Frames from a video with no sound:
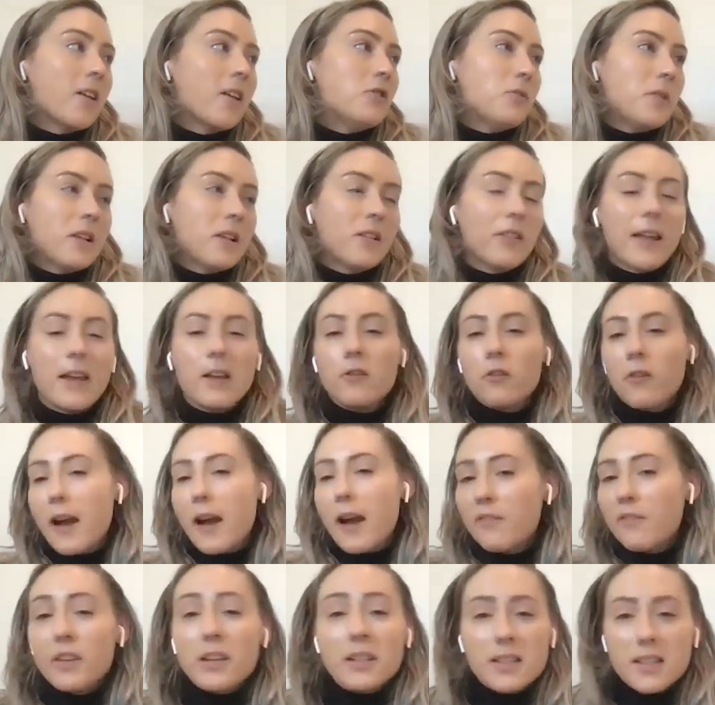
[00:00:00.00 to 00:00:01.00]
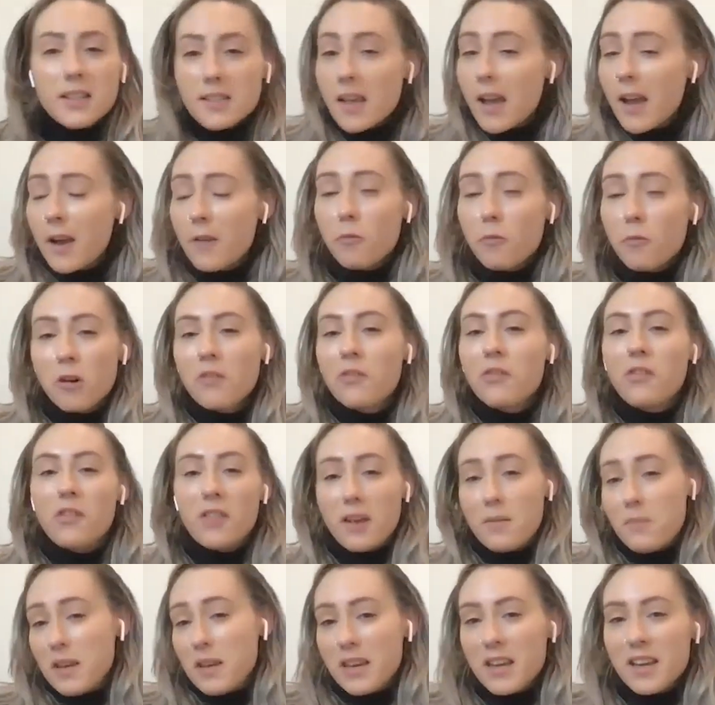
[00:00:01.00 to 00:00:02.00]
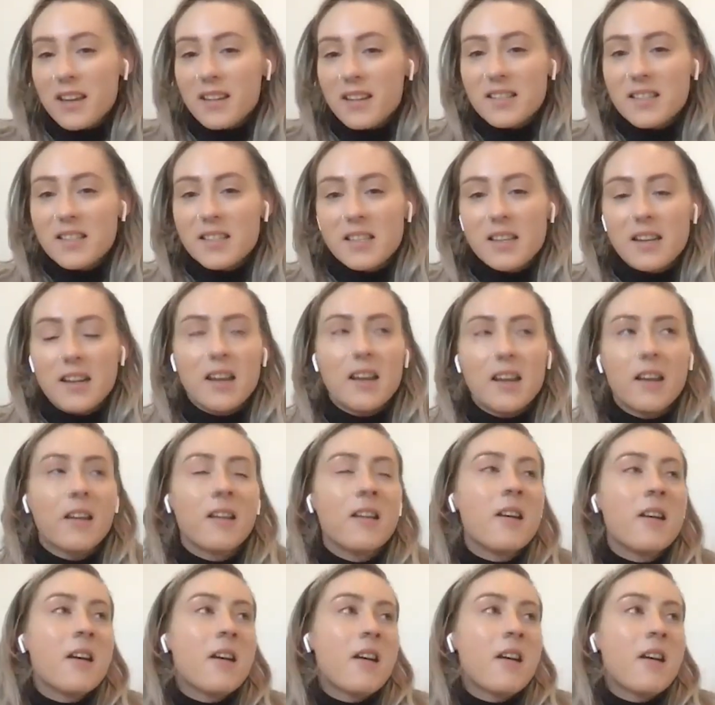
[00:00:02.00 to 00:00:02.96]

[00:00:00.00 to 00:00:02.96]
doing like graphic design work for them in Kansas City.